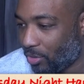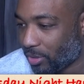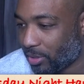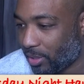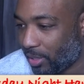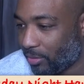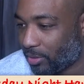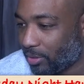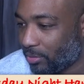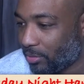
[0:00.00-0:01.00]
Åsa. I don't
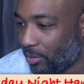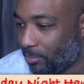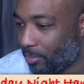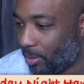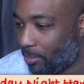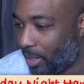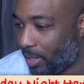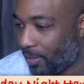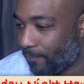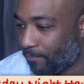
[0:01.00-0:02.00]
see. I'm
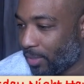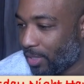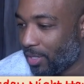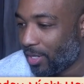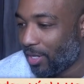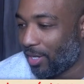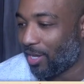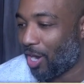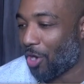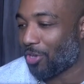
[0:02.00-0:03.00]
behind.
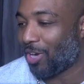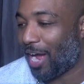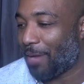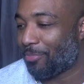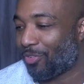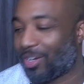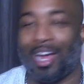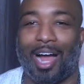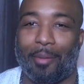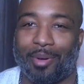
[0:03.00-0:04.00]
Are you hyped for the
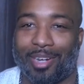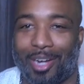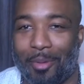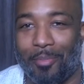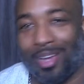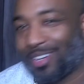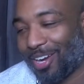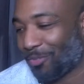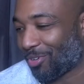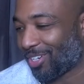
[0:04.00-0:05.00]
ABBA comeback?
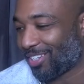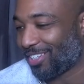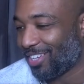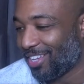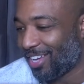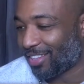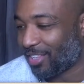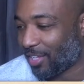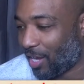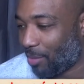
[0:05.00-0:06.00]
Not really. I
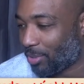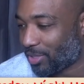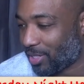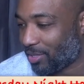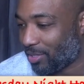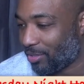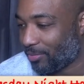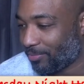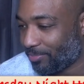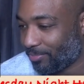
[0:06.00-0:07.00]
think ABBA's good, though.